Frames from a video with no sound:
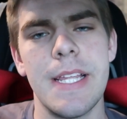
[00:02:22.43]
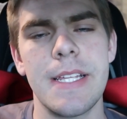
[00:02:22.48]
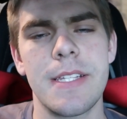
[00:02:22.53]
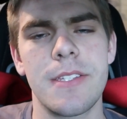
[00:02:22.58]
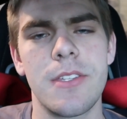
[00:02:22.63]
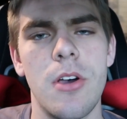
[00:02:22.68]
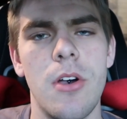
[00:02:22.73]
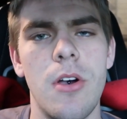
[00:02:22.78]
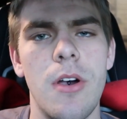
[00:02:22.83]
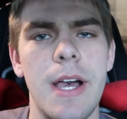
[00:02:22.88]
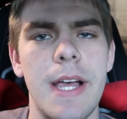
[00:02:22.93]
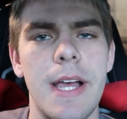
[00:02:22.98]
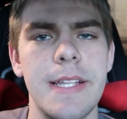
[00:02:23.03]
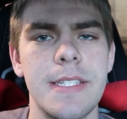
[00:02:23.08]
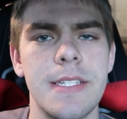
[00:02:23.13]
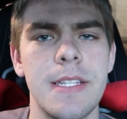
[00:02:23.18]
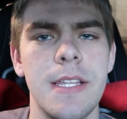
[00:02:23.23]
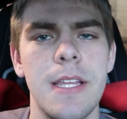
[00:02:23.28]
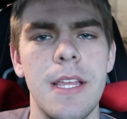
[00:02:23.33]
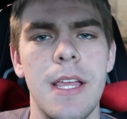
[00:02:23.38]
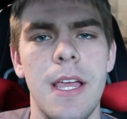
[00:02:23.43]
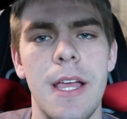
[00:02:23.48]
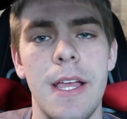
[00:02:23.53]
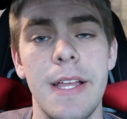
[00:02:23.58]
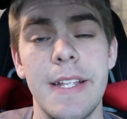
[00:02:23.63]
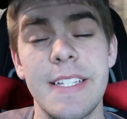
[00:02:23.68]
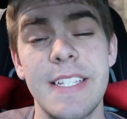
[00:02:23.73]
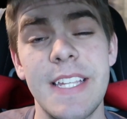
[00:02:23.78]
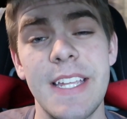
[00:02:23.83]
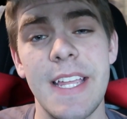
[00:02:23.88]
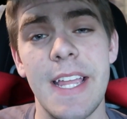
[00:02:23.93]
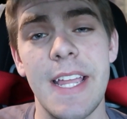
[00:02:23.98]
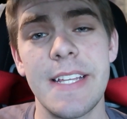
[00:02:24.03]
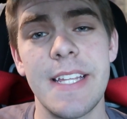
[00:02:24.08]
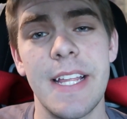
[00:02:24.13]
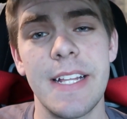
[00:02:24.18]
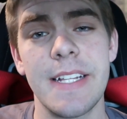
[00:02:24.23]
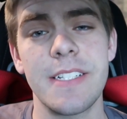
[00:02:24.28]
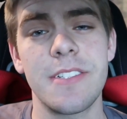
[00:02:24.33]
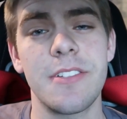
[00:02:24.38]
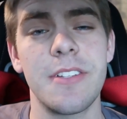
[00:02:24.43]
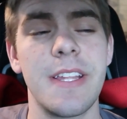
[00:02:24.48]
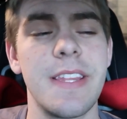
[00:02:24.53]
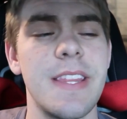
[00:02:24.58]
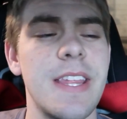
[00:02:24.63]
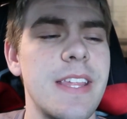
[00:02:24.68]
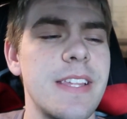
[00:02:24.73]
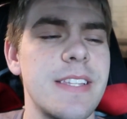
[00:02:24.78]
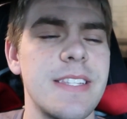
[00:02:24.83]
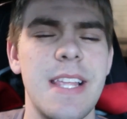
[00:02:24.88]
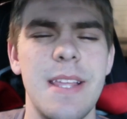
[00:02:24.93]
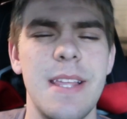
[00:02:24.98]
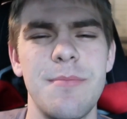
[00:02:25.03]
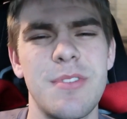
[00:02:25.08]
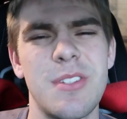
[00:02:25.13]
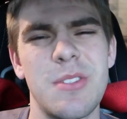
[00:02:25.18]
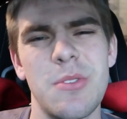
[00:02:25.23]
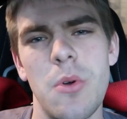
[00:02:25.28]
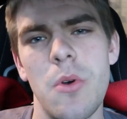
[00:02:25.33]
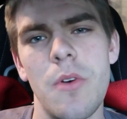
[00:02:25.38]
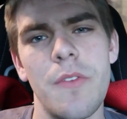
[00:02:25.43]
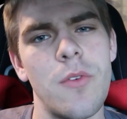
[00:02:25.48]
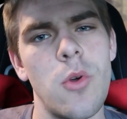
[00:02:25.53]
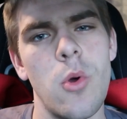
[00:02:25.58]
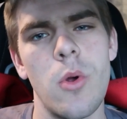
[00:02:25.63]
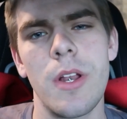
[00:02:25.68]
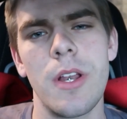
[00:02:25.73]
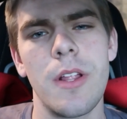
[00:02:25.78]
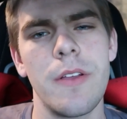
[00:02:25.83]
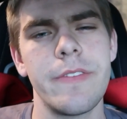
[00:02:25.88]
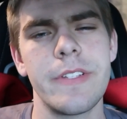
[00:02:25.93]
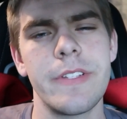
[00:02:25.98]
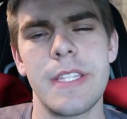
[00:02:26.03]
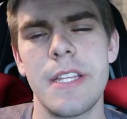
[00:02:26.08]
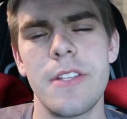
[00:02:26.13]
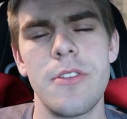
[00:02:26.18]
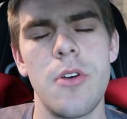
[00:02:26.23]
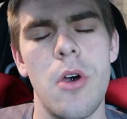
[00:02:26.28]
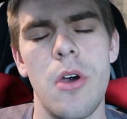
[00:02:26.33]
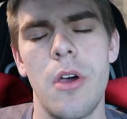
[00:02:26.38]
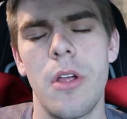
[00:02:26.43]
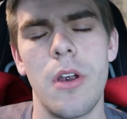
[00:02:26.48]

His car has TA Technics on it. They're the same sort of coilovers. They're